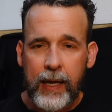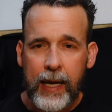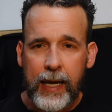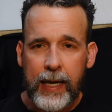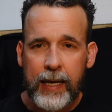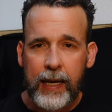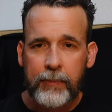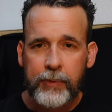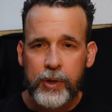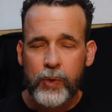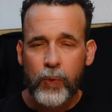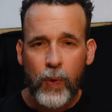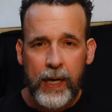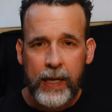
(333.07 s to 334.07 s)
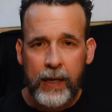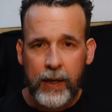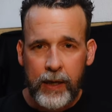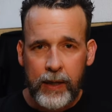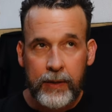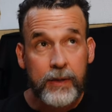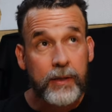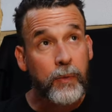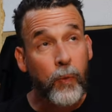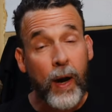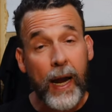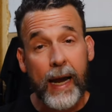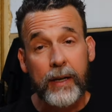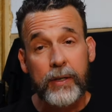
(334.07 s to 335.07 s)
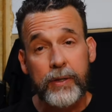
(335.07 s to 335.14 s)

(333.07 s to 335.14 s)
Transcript: and I'm just waiting on some racks.